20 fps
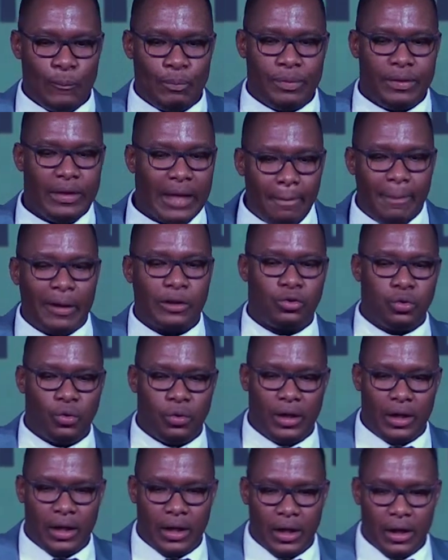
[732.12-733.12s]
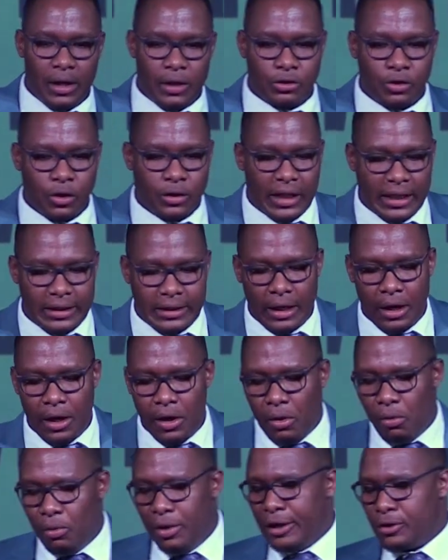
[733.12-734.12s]
Number two, so that
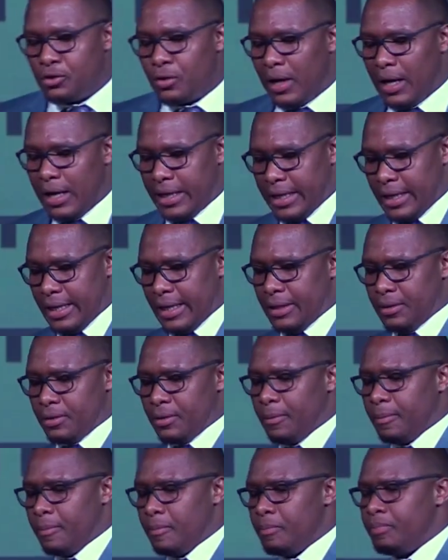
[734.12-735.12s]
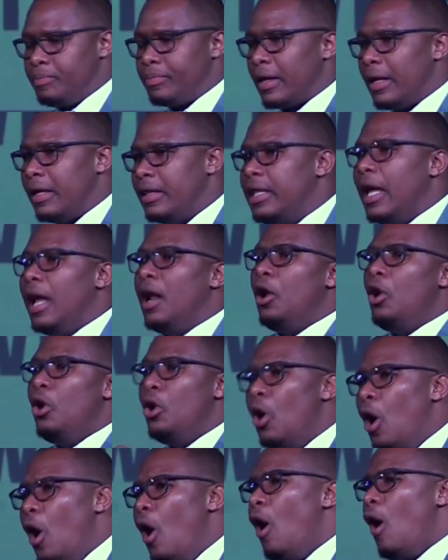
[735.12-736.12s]
we use kahle lento. The
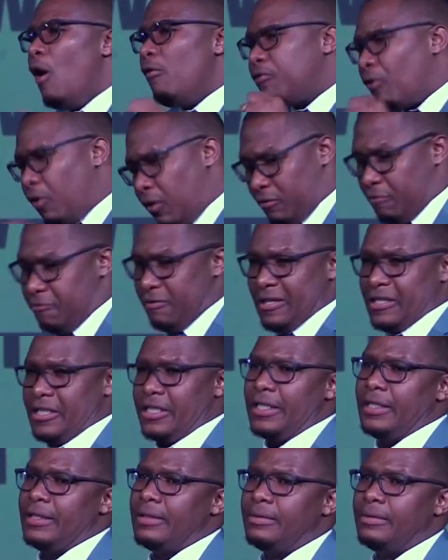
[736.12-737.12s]
law of confession.